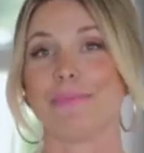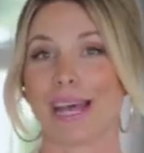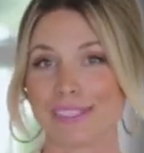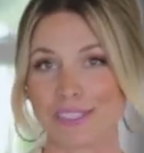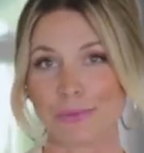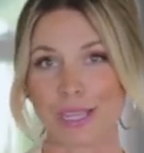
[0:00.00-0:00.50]
He
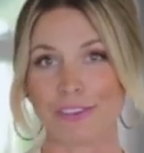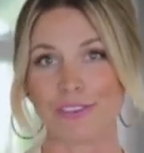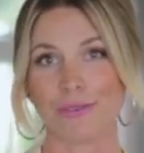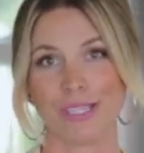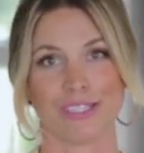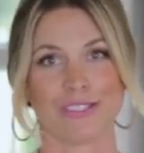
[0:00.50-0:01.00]
passed away a
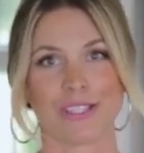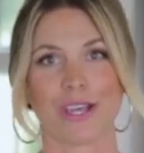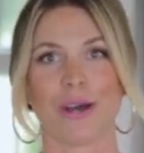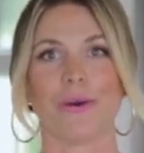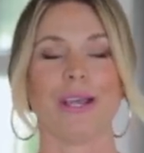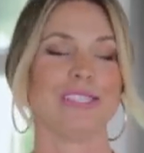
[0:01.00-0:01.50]
few years
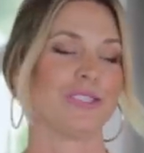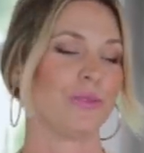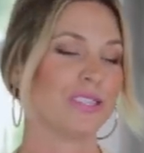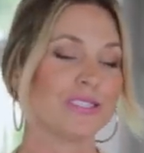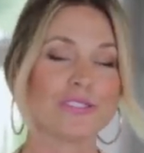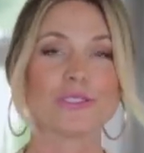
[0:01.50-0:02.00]
ago, and so
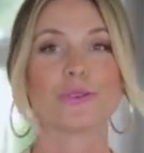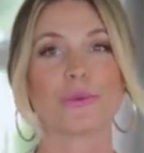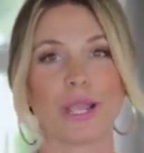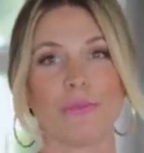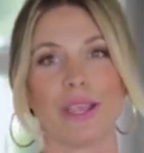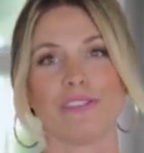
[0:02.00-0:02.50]
this is a
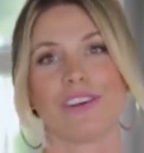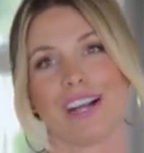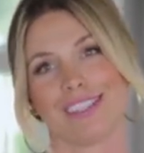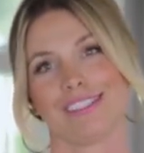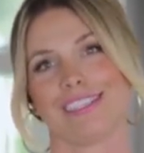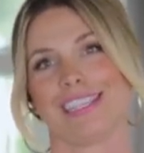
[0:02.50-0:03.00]
great way for
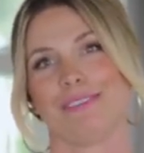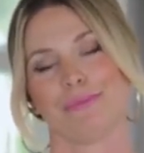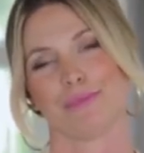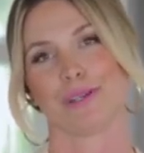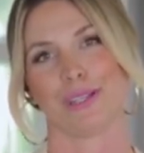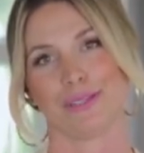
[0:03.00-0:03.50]
us to keep
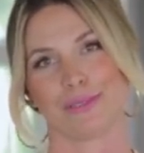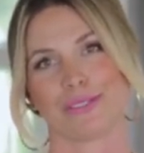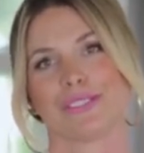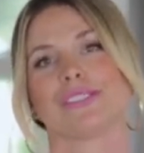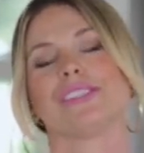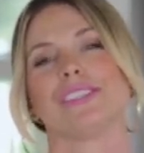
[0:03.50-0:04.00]
him close
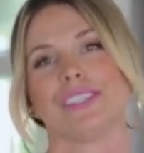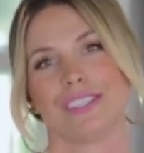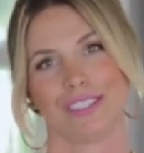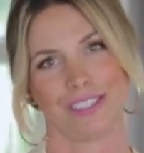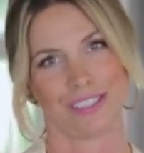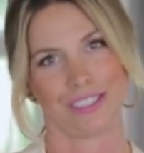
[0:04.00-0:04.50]

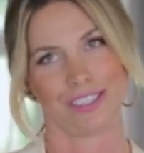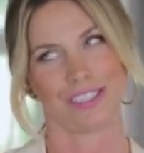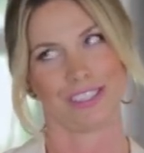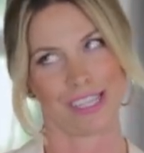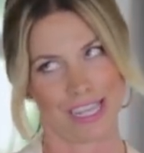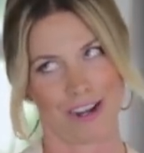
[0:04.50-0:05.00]

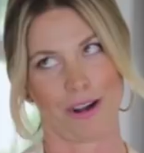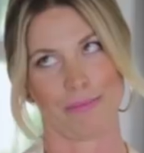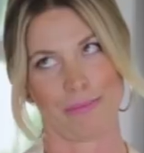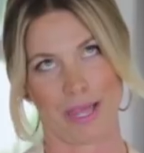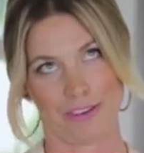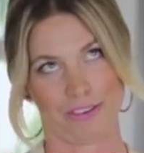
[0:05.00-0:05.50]
in our
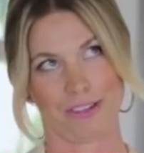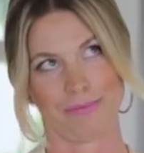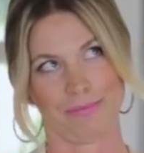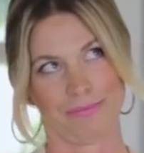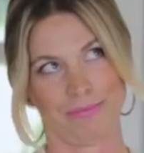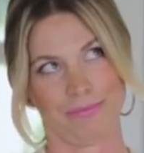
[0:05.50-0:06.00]
bedroom.
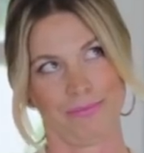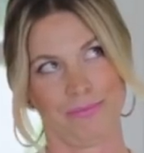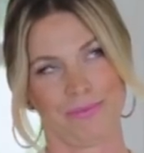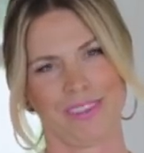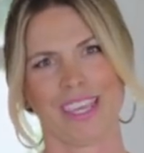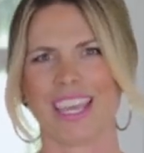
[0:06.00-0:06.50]

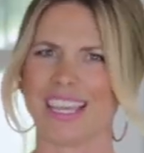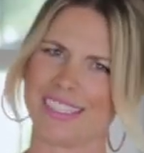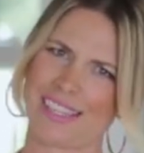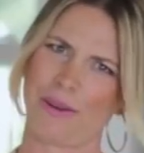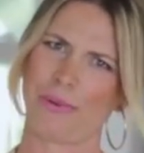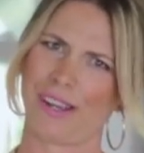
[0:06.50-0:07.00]

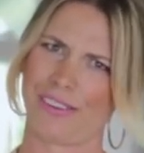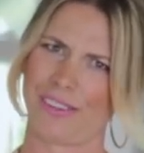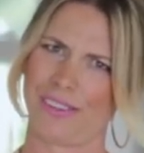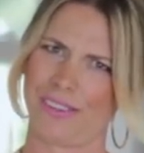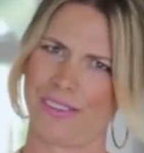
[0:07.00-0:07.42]
Is that weird?